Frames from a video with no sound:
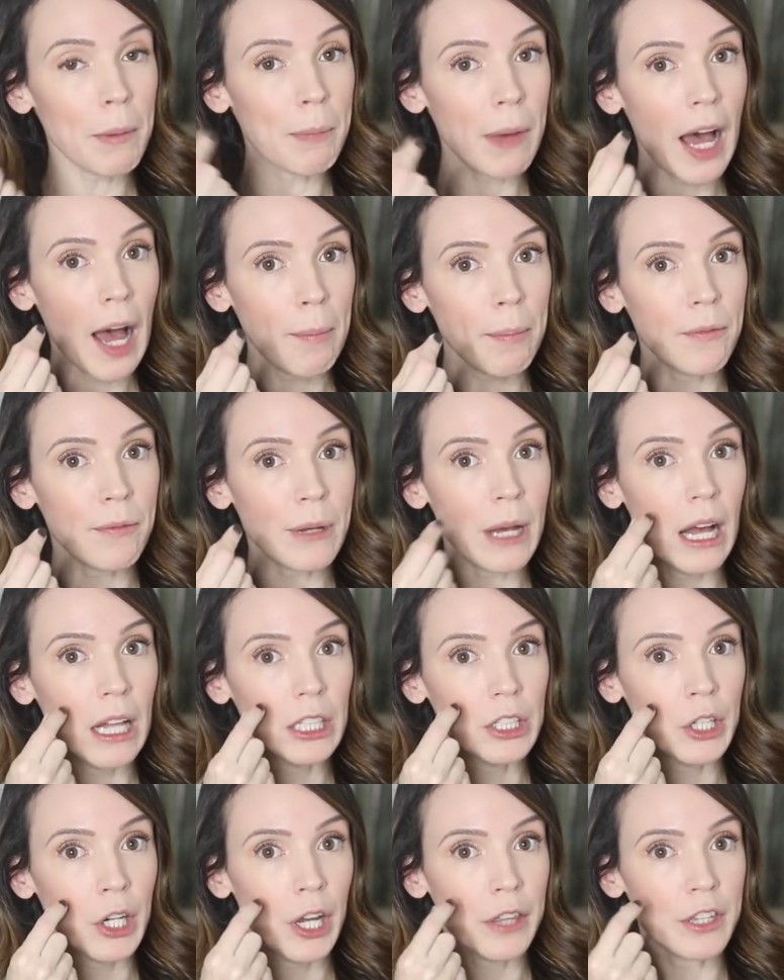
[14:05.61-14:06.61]
of pop of
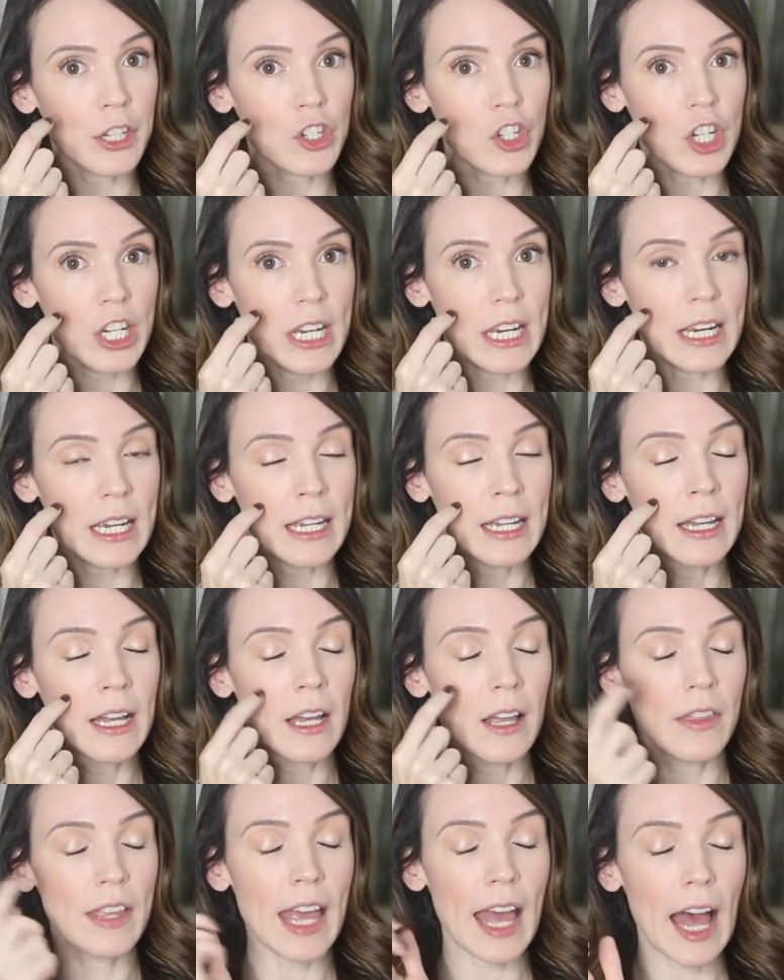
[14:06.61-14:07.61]
color on the cheek,
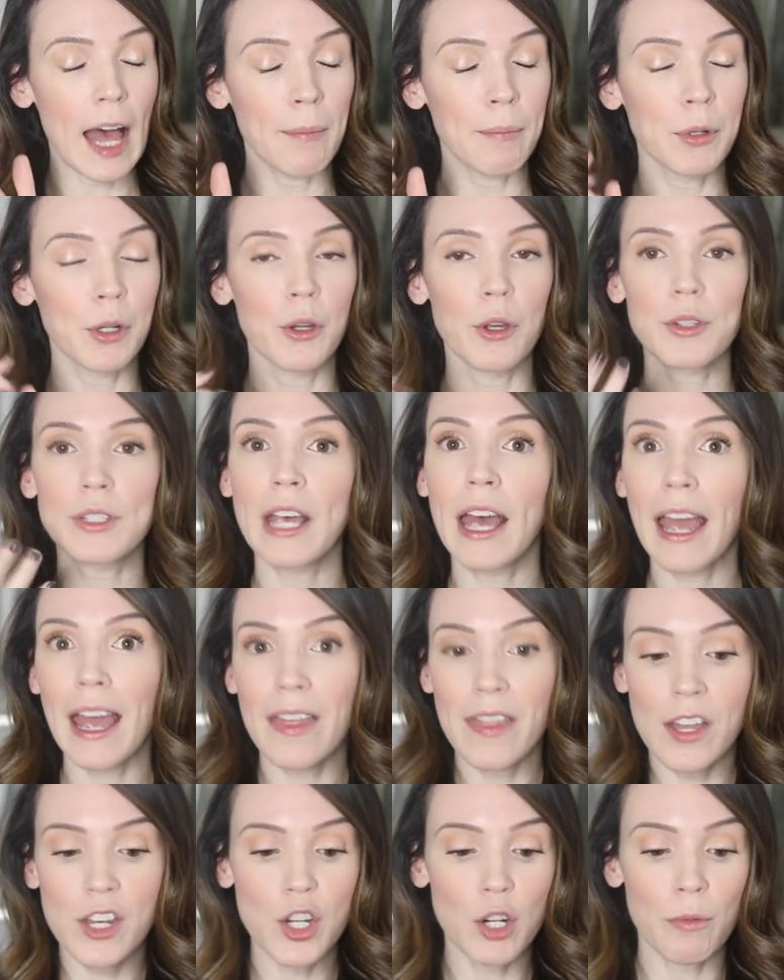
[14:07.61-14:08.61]
the apples,
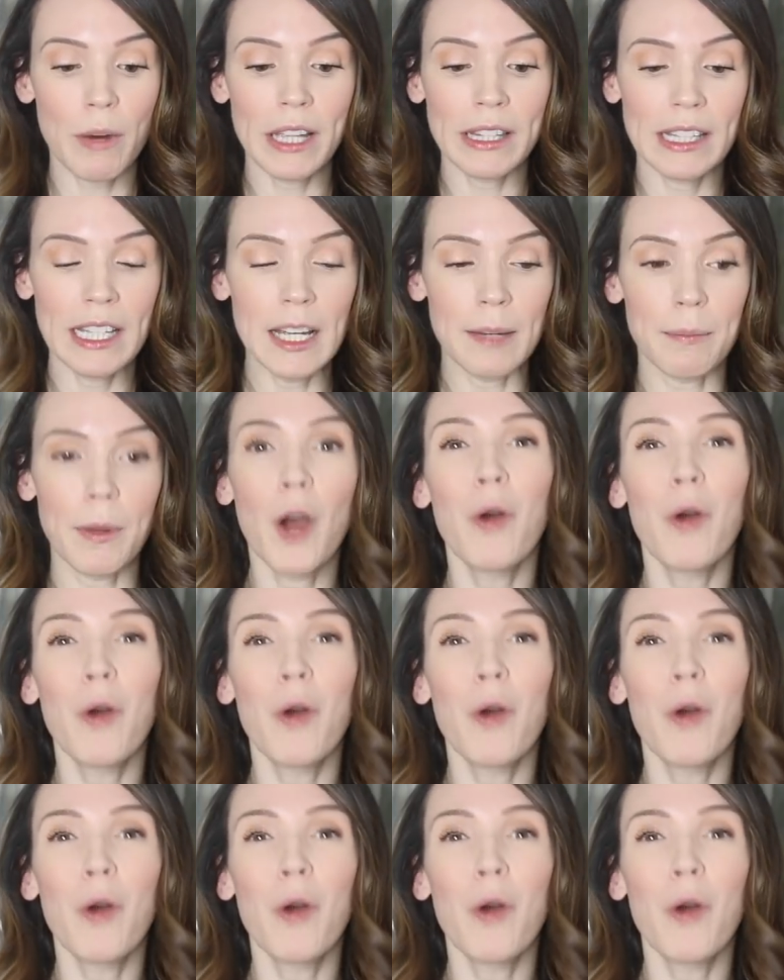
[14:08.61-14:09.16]
and then your red lip.